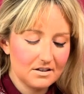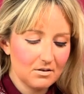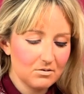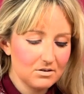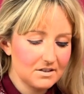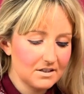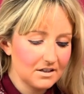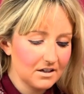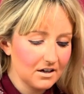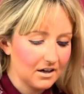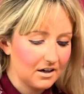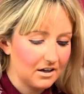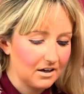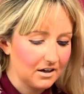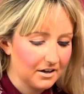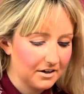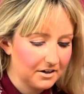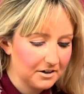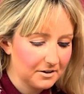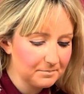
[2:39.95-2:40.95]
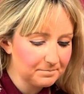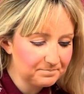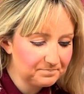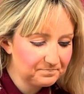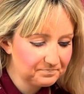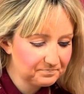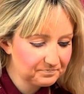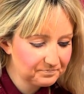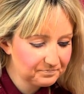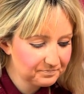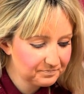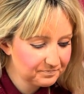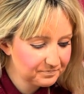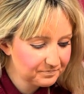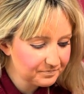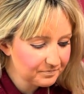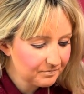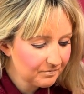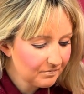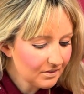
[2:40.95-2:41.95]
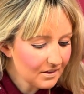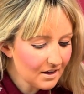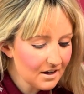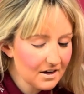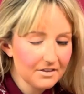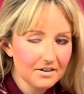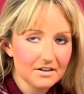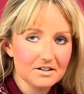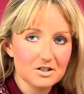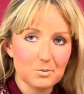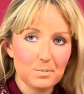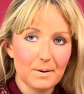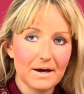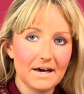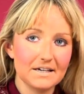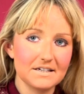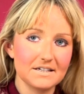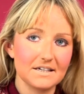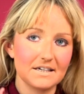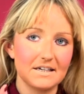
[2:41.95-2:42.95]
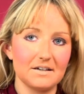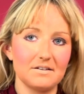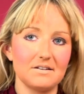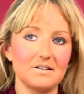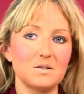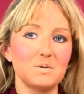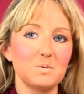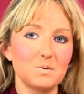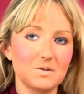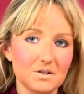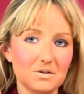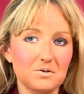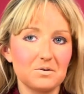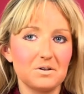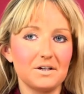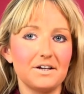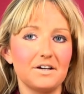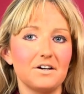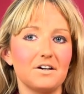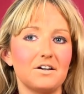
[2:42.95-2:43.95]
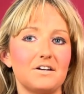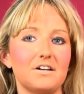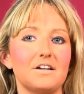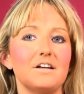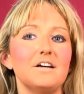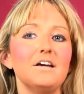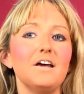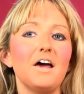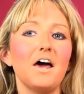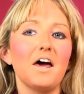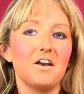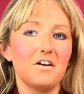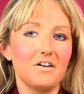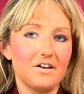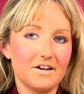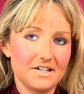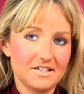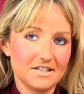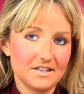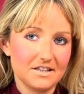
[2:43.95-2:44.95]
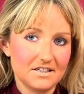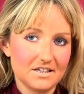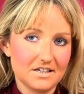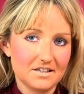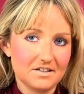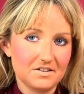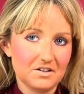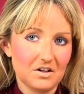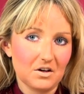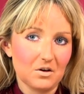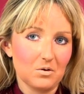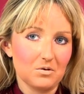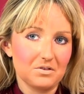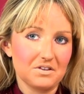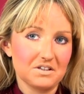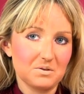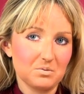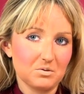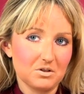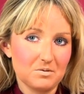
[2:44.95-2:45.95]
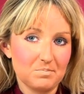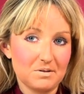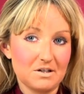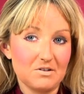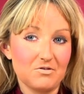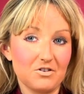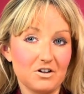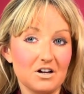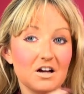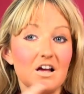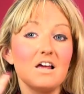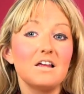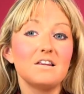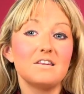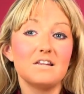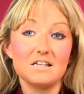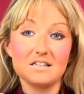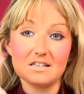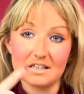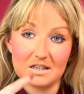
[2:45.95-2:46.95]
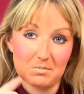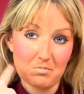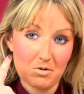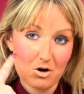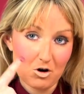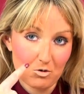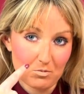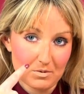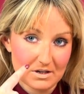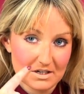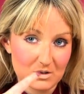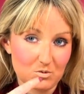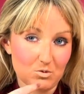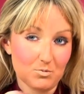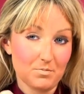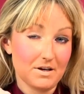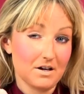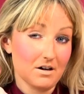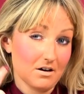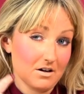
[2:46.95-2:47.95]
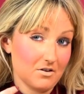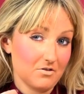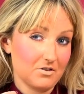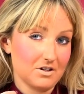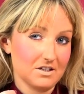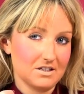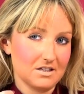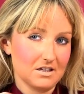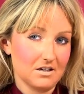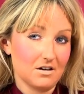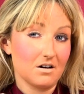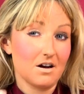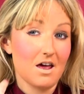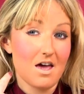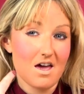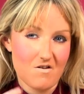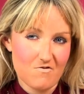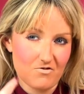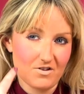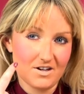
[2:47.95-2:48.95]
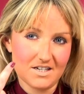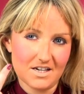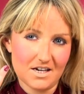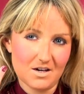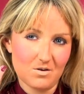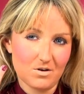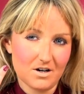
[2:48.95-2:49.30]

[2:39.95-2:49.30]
that was the eyeliner. And then depending, now this was only on a night at the disco. This wouldn't be this at the moment would be kind of considered everyday